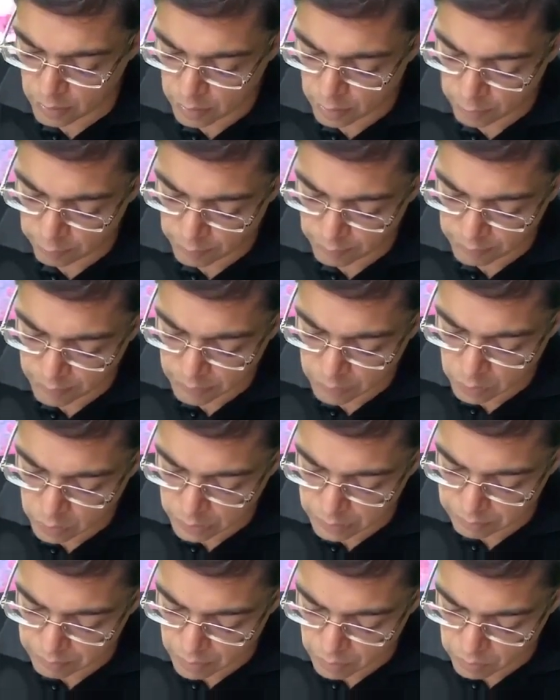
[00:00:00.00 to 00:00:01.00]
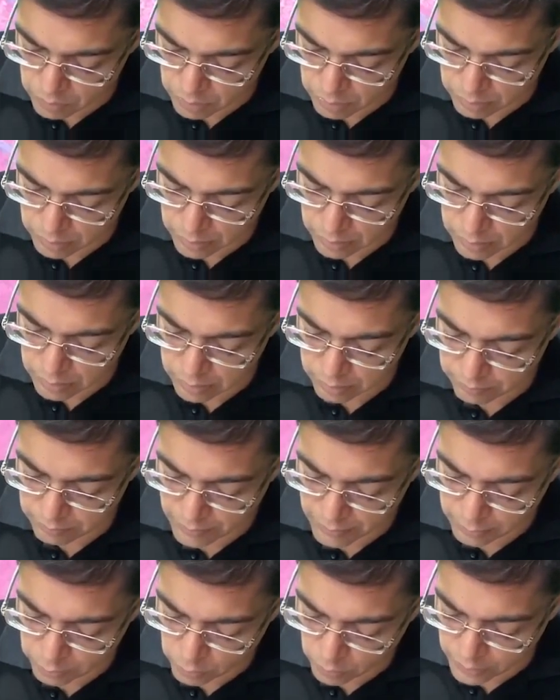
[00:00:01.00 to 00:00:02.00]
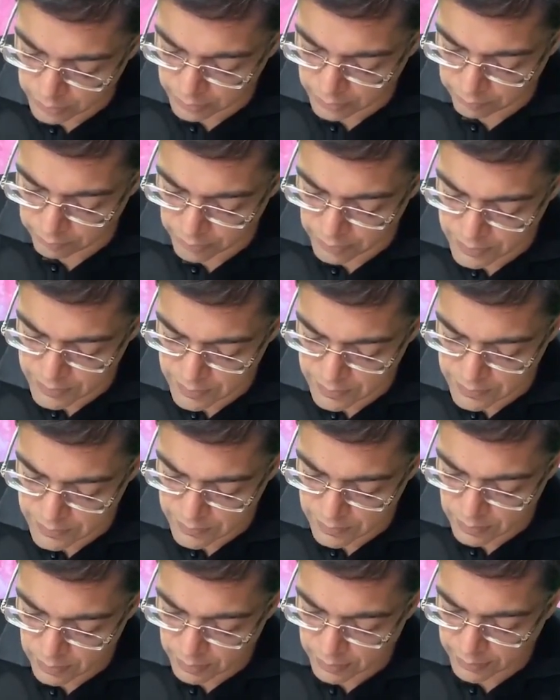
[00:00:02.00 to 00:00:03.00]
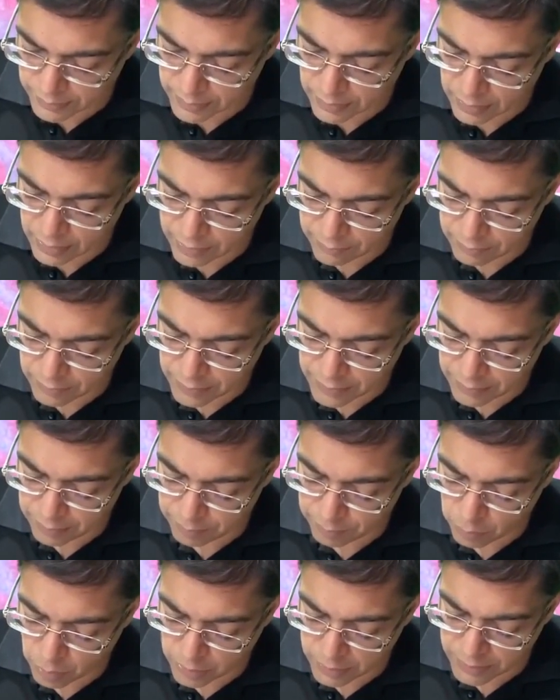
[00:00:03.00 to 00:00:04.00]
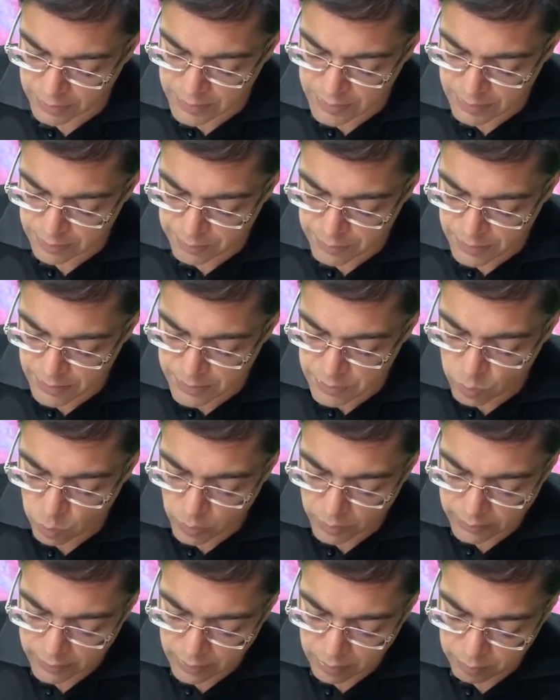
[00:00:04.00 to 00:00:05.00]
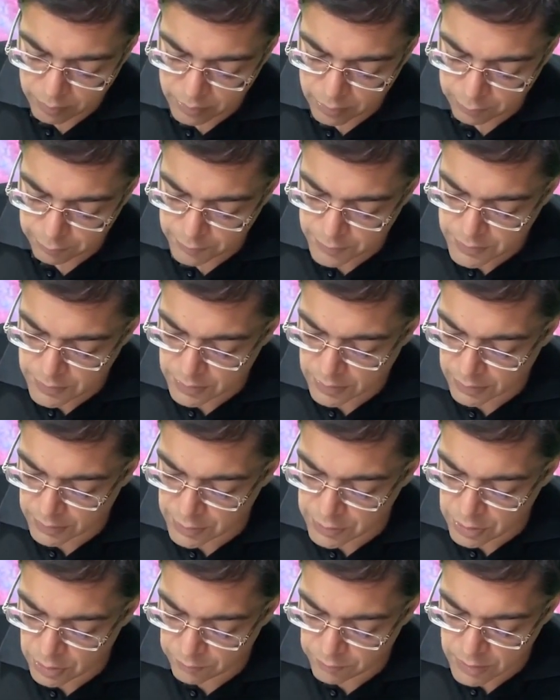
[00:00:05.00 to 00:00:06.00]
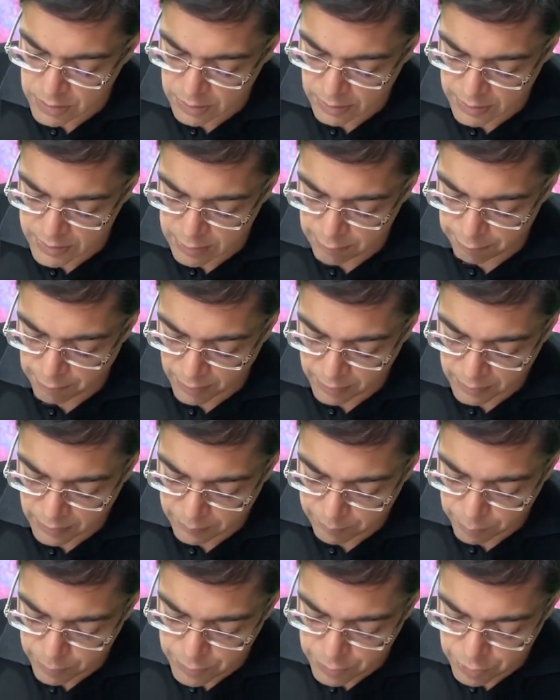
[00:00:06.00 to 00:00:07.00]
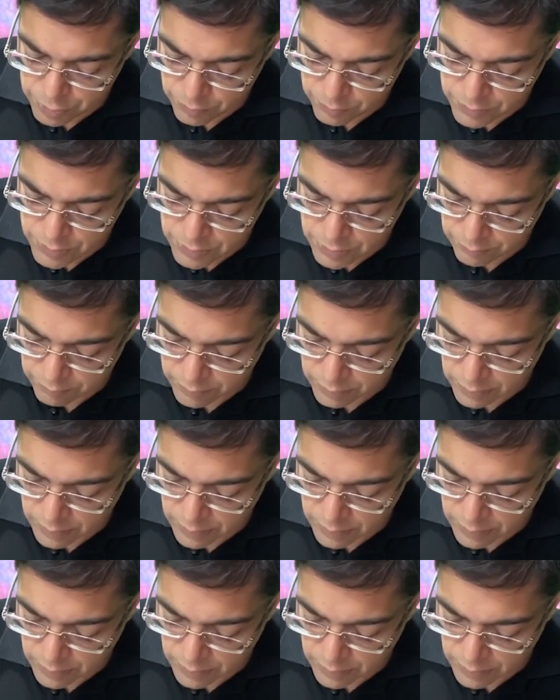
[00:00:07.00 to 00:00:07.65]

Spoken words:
When we are talking about the alcoholic liver disease, it can have three important subsets. One can be the first condition in which there is a fatty deposition, which is given the